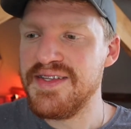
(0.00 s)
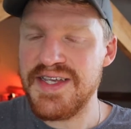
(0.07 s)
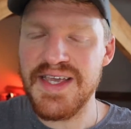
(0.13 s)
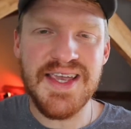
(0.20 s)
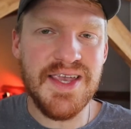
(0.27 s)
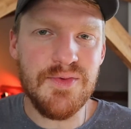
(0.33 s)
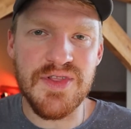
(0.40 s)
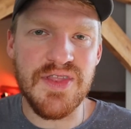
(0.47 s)

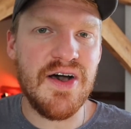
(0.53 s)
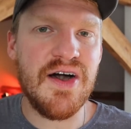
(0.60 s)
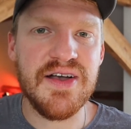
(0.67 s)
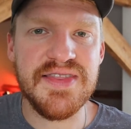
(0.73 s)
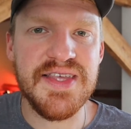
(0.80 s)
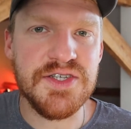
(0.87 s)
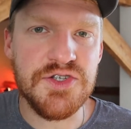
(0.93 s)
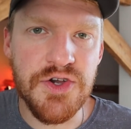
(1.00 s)
take you
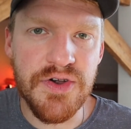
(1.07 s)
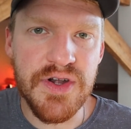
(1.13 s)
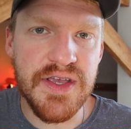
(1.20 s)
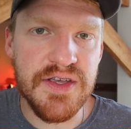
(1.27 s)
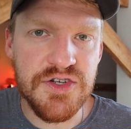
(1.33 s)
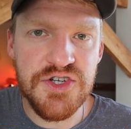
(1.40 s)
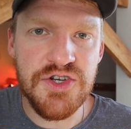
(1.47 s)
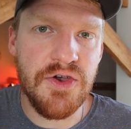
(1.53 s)
along on that
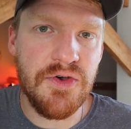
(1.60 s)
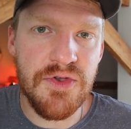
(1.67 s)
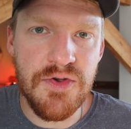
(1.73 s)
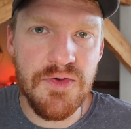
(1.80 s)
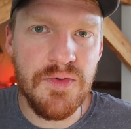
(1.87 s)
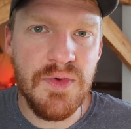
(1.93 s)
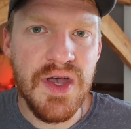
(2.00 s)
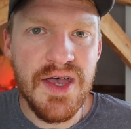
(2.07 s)
journey and show
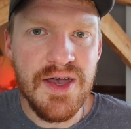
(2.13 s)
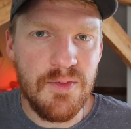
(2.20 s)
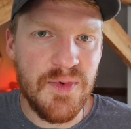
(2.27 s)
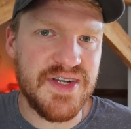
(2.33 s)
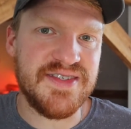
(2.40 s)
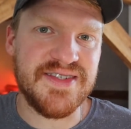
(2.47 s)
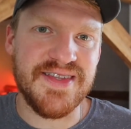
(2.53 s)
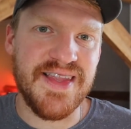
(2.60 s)
you
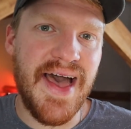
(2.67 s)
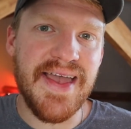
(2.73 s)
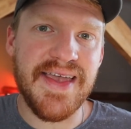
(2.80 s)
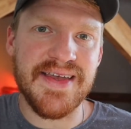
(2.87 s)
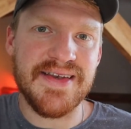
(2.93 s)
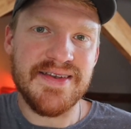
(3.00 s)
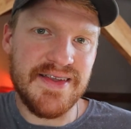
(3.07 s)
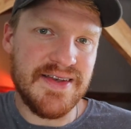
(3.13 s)
what it's
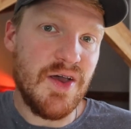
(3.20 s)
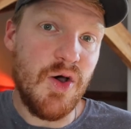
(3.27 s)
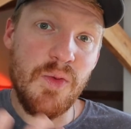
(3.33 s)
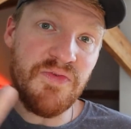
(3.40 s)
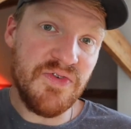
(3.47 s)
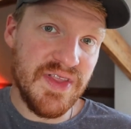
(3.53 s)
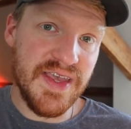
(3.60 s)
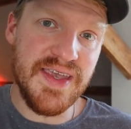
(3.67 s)
like, and
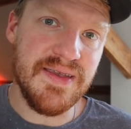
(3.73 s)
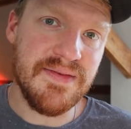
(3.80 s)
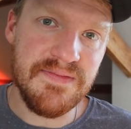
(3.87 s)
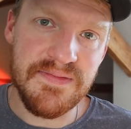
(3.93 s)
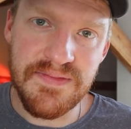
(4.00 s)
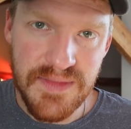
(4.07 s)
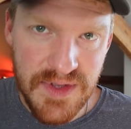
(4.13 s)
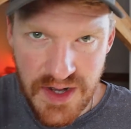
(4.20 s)
hopefully,
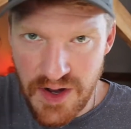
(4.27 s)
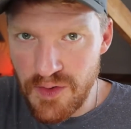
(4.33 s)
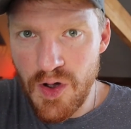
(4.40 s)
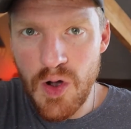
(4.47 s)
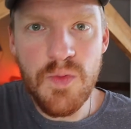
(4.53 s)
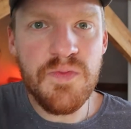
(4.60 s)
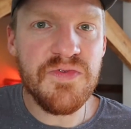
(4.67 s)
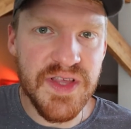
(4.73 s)
you know,
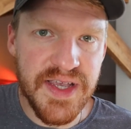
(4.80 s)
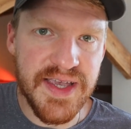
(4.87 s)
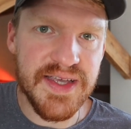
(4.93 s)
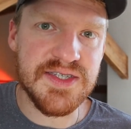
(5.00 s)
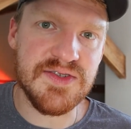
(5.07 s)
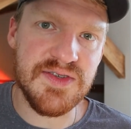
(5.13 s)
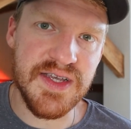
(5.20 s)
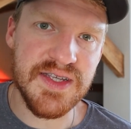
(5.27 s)
hopefully
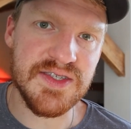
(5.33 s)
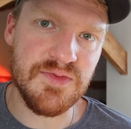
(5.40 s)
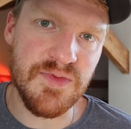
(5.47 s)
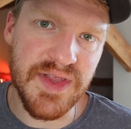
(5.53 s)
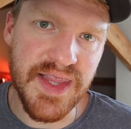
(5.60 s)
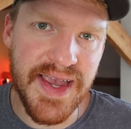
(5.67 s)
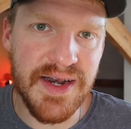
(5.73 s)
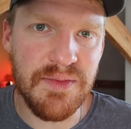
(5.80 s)
it's
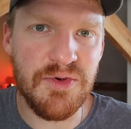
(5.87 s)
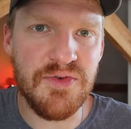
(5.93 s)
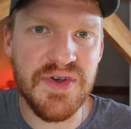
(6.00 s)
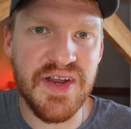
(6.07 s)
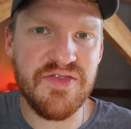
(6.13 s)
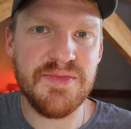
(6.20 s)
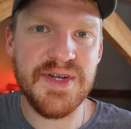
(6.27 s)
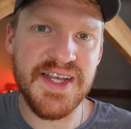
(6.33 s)
relatable
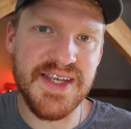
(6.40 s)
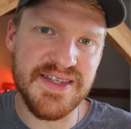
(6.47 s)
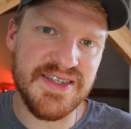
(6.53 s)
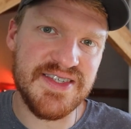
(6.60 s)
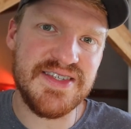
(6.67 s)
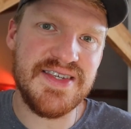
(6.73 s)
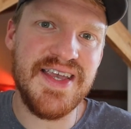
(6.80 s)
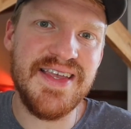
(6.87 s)
and everybody can
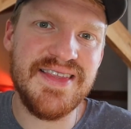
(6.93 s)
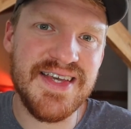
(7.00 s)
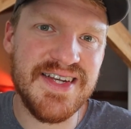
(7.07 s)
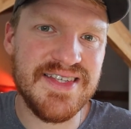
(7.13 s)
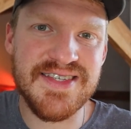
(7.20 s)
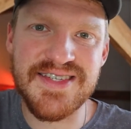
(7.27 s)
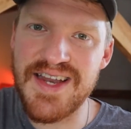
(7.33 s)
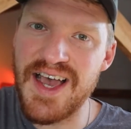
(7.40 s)
see that
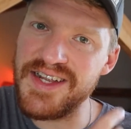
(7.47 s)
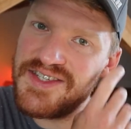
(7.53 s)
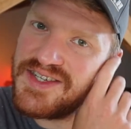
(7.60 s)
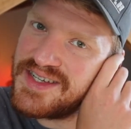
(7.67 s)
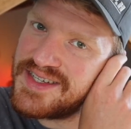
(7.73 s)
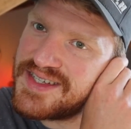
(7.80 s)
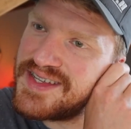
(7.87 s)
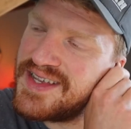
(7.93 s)
it's not
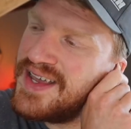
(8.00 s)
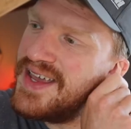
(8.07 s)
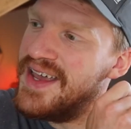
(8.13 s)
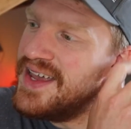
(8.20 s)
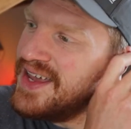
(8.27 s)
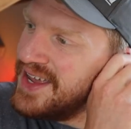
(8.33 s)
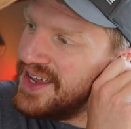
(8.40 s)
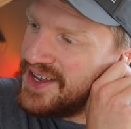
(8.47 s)
just,
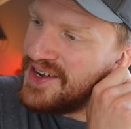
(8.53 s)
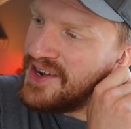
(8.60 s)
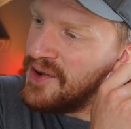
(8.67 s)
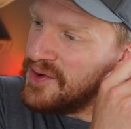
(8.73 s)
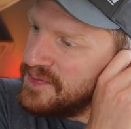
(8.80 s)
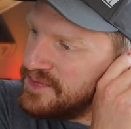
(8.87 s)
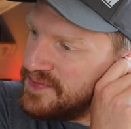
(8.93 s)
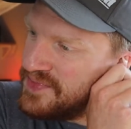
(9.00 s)
you
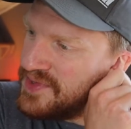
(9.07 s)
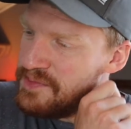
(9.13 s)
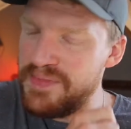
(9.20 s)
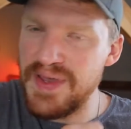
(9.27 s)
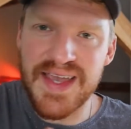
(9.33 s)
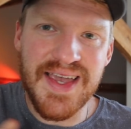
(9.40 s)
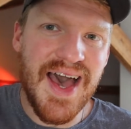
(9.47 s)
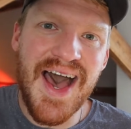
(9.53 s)
know, the
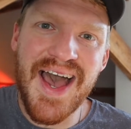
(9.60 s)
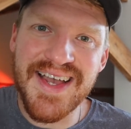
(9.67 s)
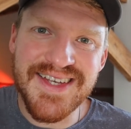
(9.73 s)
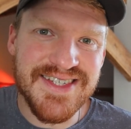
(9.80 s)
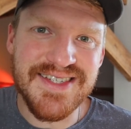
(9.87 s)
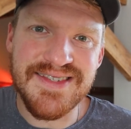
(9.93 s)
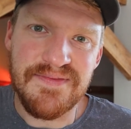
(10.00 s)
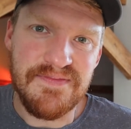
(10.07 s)
big
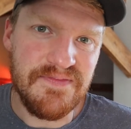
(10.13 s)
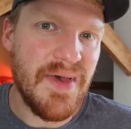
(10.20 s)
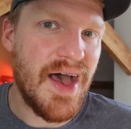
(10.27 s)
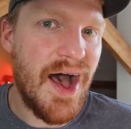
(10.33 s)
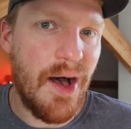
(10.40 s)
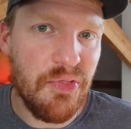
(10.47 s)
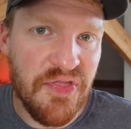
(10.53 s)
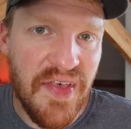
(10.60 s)
guys
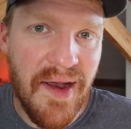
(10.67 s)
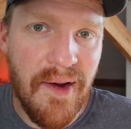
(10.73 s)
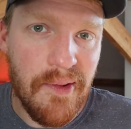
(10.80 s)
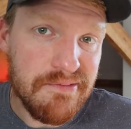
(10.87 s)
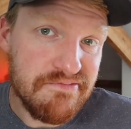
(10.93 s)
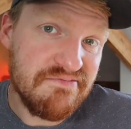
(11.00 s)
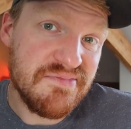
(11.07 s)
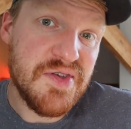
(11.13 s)
out
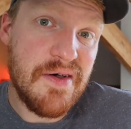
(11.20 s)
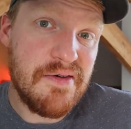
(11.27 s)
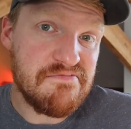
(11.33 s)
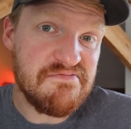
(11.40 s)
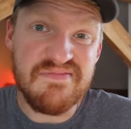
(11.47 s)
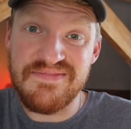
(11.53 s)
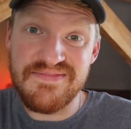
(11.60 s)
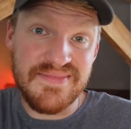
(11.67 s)
there.
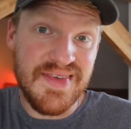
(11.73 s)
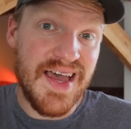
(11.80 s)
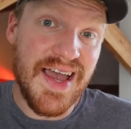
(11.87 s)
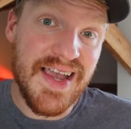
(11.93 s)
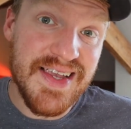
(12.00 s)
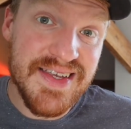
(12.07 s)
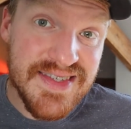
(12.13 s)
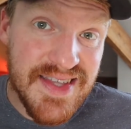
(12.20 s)
So
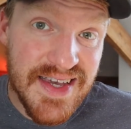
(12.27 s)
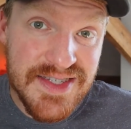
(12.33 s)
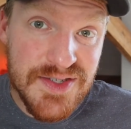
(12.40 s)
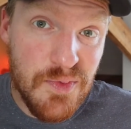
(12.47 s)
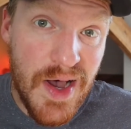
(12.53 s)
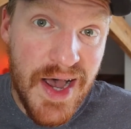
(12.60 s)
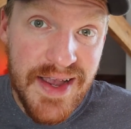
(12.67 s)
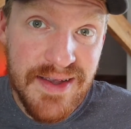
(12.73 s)
I guess
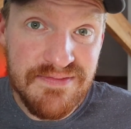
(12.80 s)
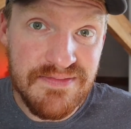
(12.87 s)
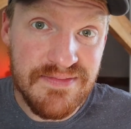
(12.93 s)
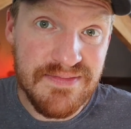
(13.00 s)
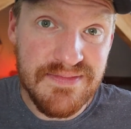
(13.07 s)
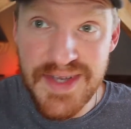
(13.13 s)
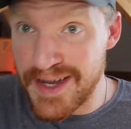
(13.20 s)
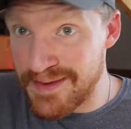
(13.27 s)
that's why,
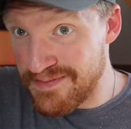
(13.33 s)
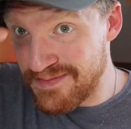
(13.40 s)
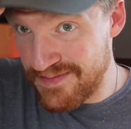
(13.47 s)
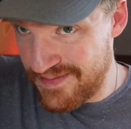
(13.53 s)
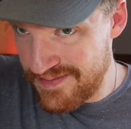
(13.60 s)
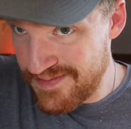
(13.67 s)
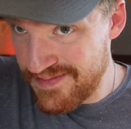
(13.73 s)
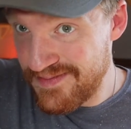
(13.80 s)
and
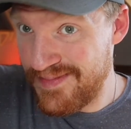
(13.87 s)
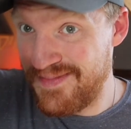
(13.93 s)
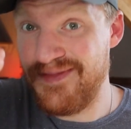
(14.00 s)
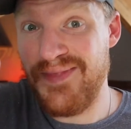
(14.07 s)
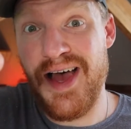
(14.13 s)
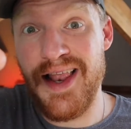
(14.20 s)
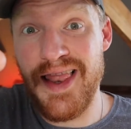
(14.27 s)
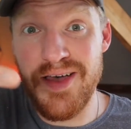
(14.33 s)

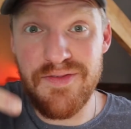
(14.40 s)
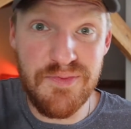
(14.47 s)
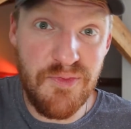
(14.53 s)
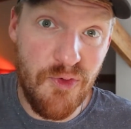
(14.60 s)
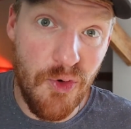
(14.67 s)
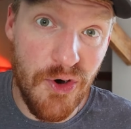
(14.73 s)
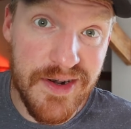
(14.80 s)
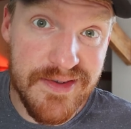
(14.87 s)
I love them
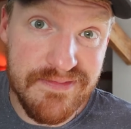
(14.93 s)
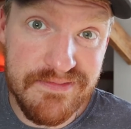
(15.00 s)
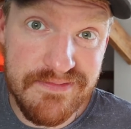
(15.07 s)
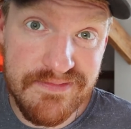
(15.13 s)
for it.